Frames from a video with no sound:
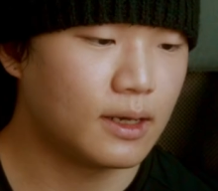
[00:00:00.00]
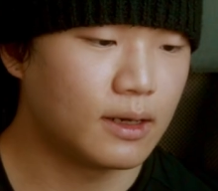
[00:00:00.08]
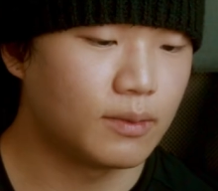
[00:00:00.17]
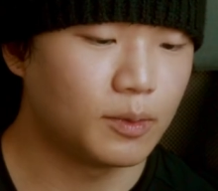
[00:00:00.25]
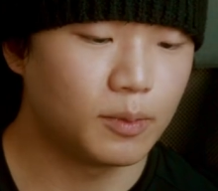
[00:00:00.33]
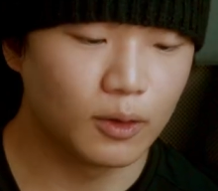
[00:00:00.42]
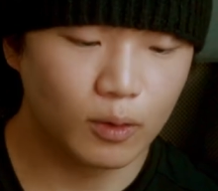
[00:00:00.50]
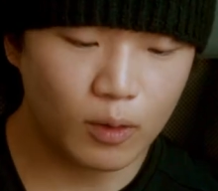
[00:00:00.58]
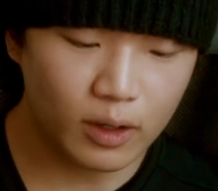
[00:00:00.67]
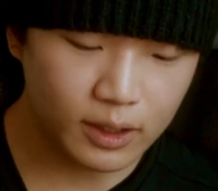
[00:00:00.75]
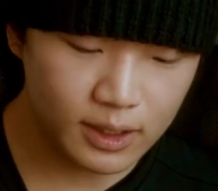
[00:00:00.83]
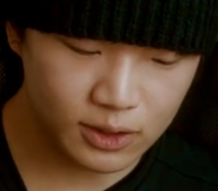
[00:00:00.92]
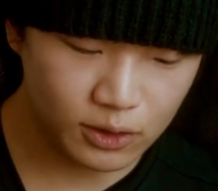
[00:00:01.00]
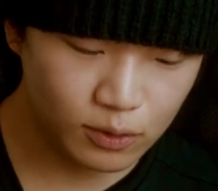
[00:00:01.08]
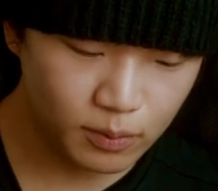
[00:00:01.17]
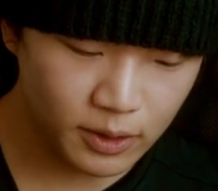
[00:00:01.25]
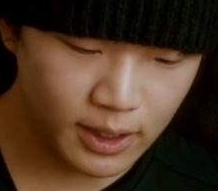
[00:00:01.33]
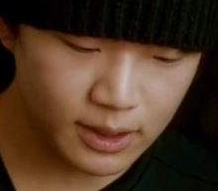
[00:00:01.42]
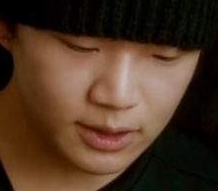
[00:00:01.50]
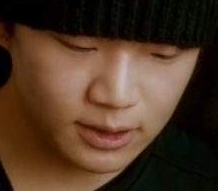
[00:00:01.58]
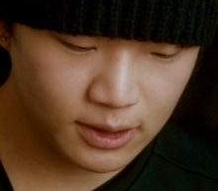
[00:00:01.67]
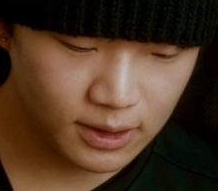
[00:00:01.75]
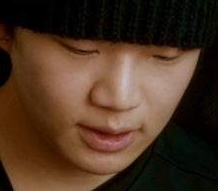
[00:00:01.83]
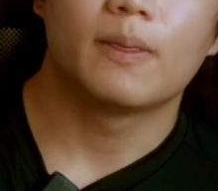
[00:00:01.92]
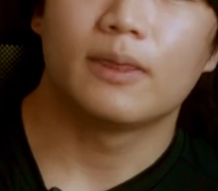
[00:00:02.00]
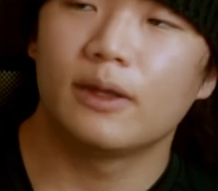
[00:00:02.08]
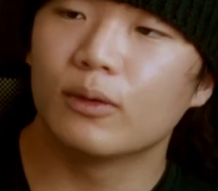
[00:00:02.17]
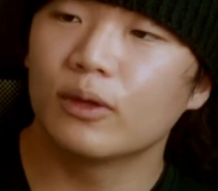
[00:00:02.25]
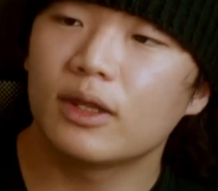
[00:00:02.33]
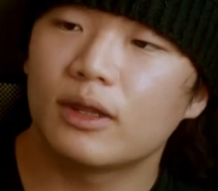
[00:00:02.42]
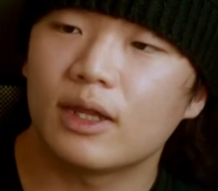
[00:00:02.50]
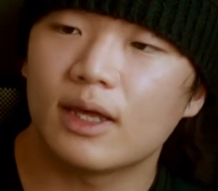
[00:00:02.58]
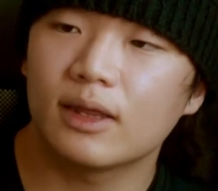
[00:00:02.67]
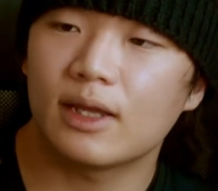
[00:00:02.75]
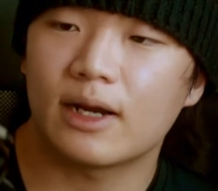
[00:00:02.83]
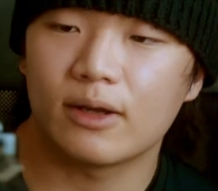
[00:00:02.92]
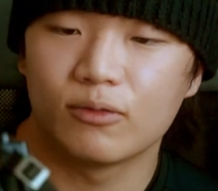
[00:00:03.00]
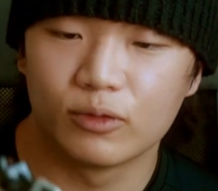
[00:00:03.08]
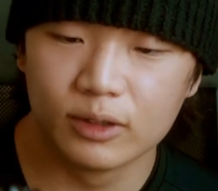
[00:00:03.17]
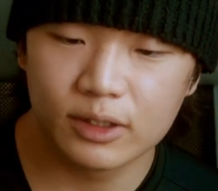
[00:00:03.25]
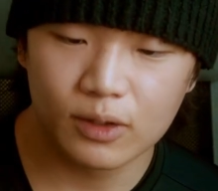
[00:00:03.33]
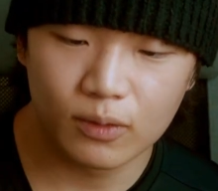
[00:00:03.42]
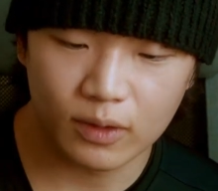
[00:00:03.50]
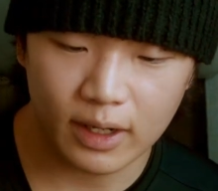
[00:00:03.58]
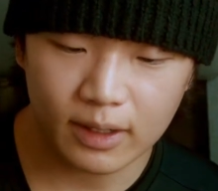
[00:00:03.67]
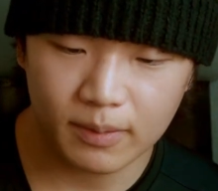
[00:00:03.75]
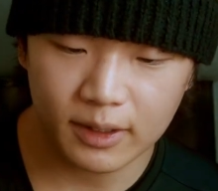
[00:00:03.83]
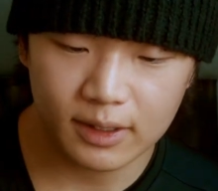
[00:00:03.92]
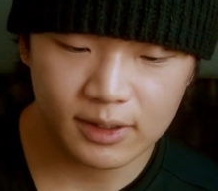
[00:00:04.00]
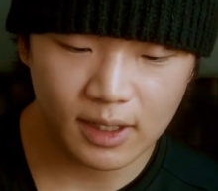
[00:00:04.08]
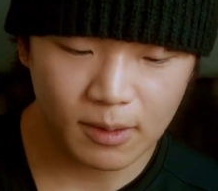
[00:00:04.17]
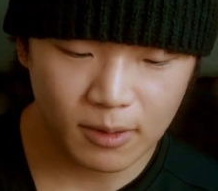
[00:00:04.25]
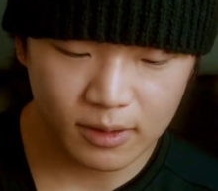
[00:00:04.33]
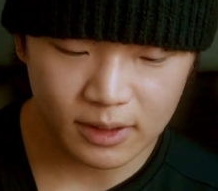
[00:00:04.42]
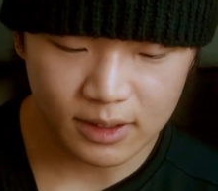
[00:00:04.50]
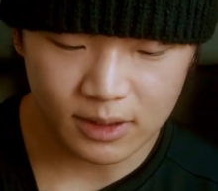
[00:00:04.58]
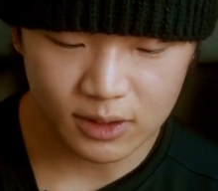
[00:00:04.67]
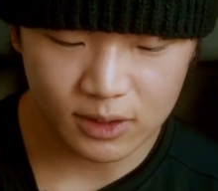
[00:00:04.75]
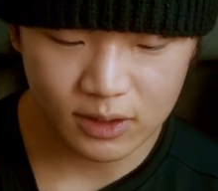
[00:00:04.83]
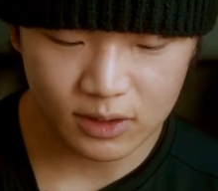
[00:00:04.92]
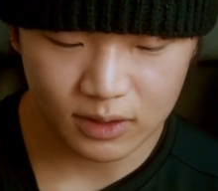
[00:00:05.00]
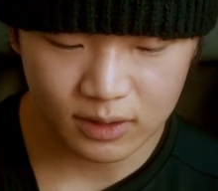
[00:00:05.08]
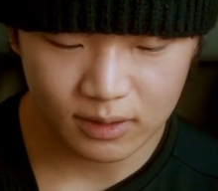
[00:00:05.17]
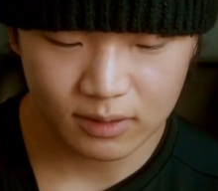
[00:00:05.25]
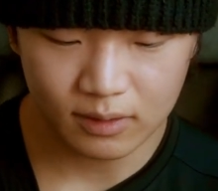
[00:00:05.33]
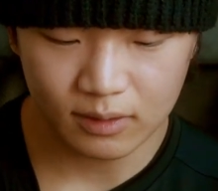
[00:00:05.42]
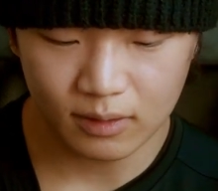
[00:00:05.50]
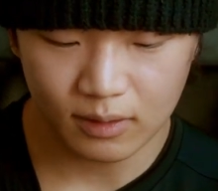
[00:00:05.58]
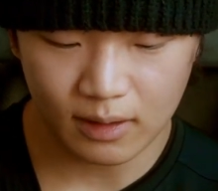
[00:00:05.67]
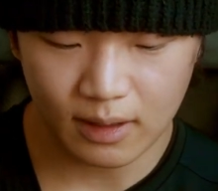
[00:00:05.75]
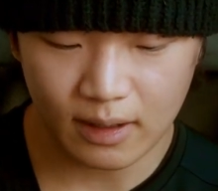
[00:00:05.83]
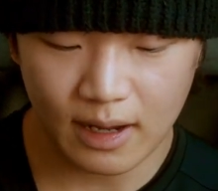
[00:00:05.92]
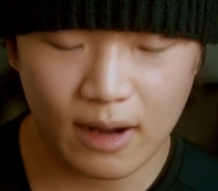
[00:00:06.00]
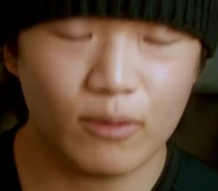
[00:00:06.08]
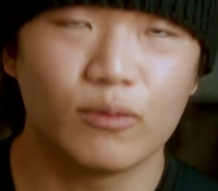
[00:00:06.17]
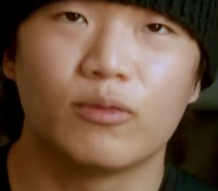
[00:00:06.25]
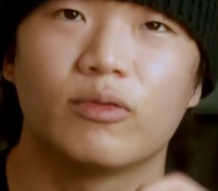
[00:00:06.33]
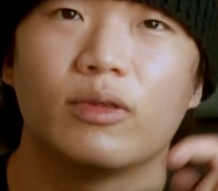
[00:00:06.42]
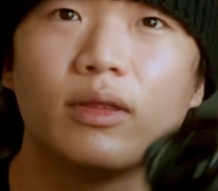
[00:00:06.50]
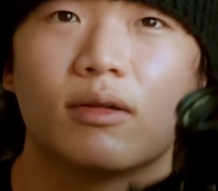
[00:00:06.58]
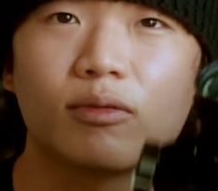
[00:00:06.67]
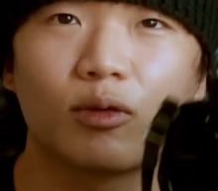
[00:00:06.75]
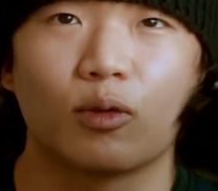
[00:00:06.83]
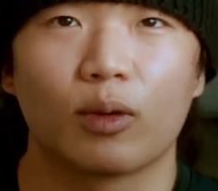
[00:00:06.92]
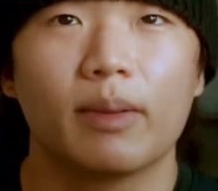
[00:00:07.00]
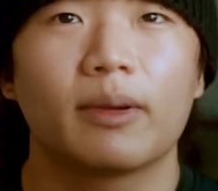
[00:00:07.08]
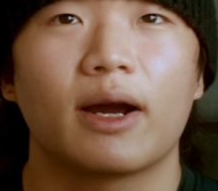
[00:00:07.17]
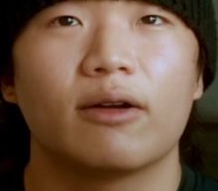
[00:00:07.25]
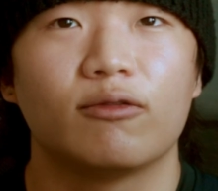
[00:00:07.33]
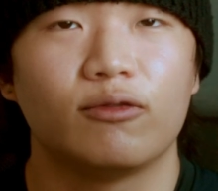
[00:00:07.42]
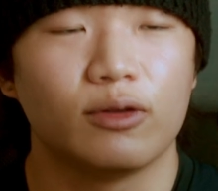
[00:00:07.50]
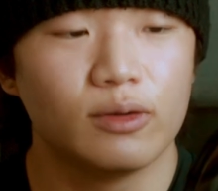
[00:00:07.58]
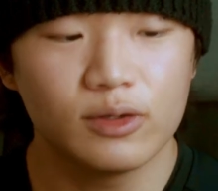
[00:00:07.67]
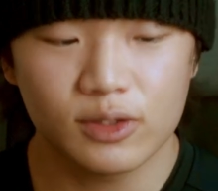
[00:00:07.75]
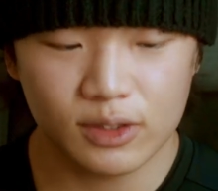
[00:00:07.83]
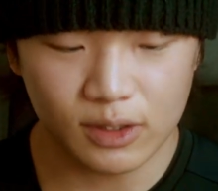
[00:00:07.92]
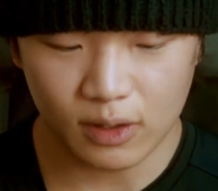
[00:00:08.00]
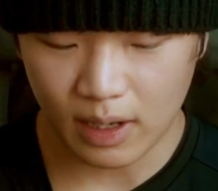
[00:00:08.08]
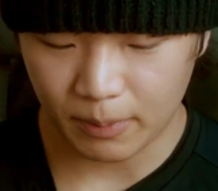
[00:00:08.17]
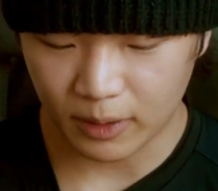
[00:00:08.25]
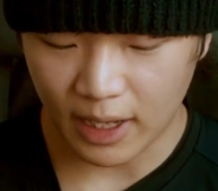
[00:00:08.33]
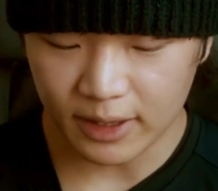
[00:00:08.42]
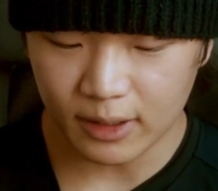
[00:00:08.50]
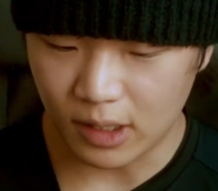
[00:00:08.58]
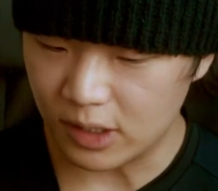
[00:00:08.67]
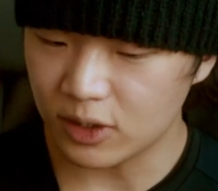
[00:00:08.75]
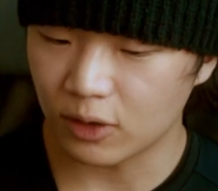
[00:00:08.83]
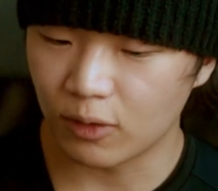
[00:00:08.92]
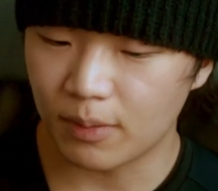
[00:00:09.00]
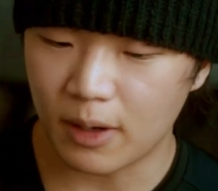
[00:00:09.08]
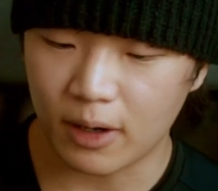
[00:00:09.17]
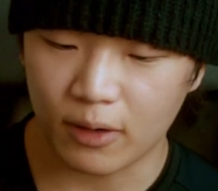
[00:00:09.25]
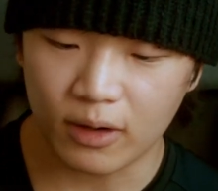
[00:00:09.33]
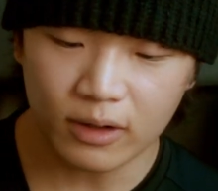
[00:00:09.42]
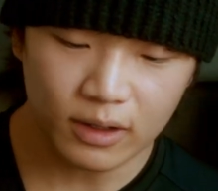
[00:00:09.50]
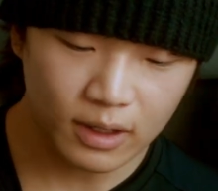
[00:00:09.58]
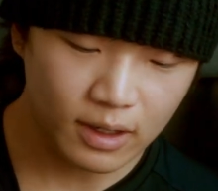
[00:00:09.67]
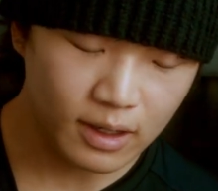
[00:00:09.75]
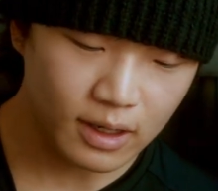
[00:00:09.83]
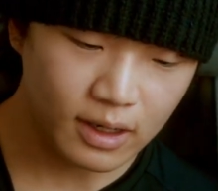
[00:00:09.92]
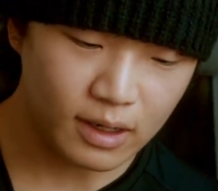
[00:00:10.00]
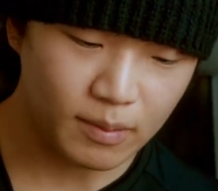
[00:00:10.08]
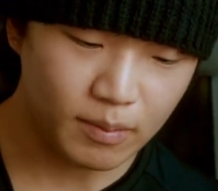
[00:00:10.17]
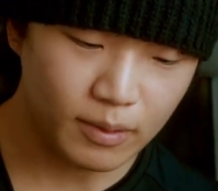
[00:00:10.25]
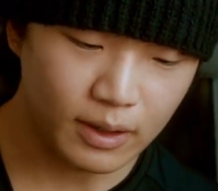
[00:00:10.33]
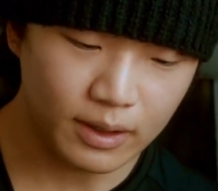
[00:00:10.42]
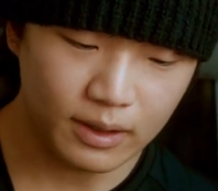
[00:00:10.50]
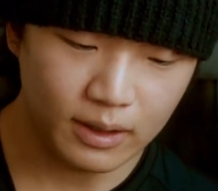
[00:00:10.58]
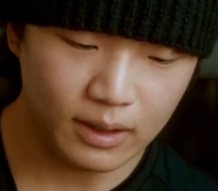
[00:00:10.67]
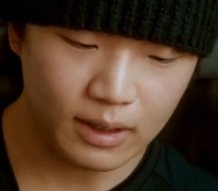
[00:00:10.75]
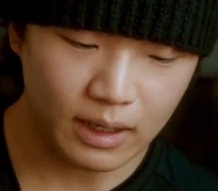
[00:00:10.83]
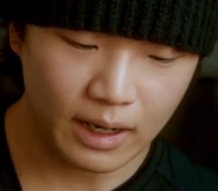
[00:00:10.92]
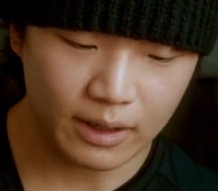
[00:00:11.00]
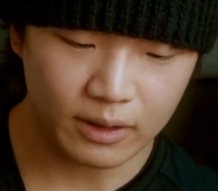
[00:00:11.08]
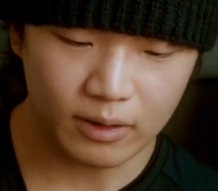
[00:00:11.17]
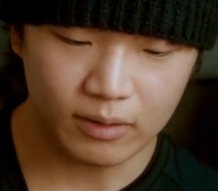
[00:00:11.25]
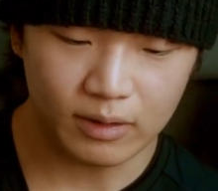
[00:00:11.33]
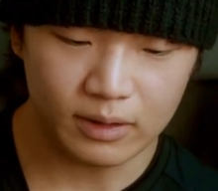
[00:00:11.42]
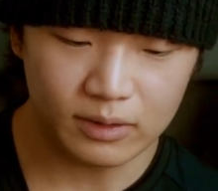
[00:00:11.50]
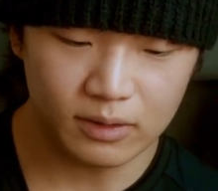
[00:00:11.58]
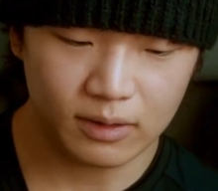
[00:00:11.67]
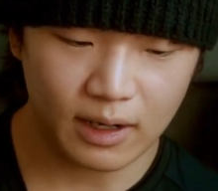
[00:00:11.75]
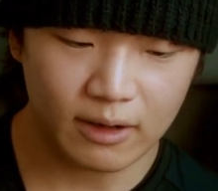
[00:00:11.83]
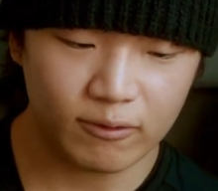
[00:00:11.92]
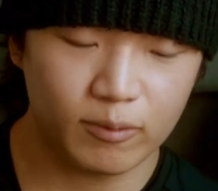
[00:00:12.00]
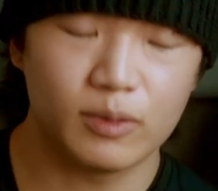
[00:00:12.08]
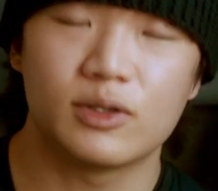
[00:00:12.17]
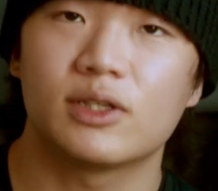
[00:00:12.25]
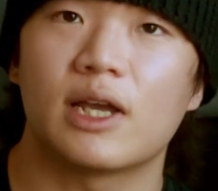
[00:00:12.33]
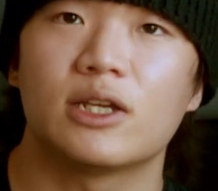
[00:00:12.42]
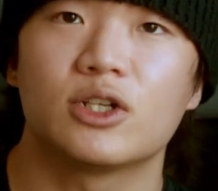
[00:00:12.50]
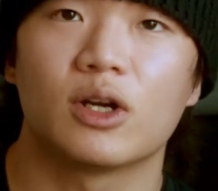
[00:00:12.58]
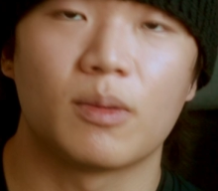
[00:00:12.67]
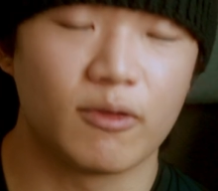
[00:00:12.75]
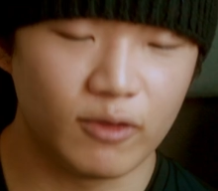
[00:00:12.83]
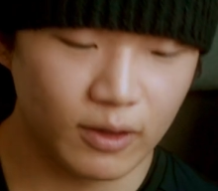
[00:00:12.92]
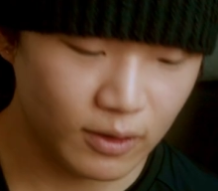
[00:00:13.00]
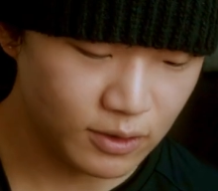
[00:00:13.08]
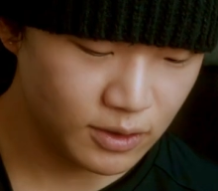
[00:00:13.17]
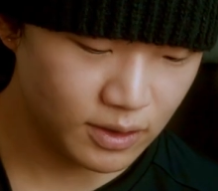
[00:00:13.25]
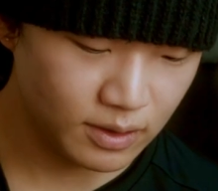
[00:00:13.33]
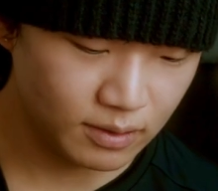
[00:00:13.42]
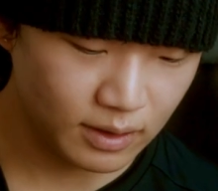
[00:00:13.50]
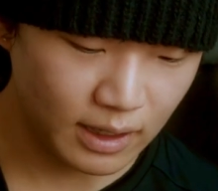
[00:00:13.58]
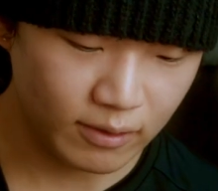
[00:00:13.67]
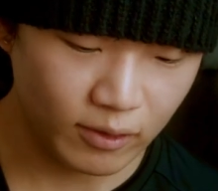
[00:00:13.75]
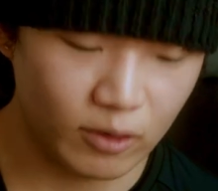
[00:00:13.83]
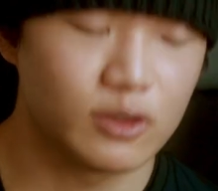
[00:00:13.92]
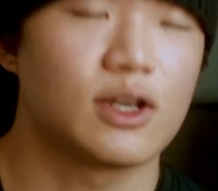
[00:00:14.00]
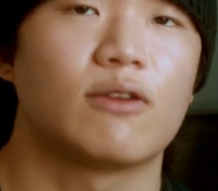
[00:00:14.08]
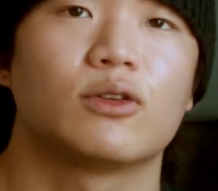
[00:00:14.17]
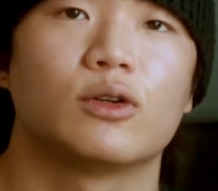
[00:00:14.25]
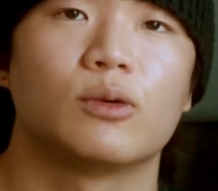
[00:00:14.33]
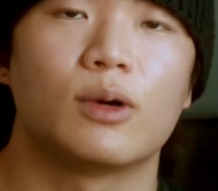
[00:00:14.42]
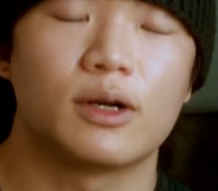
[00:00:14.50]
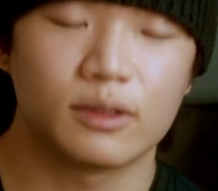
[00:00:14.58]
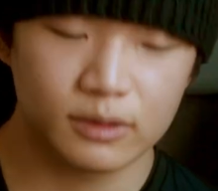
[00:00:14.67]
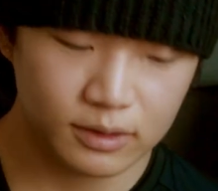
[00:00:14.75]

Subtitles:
The build quality is super nice. The only thing that I really don't like about this camera is how the grip kind of feels. You know, I'm glad there is a grip at all, but I don't know, it kind of puts tension on my fingers and kind of hurts after a while.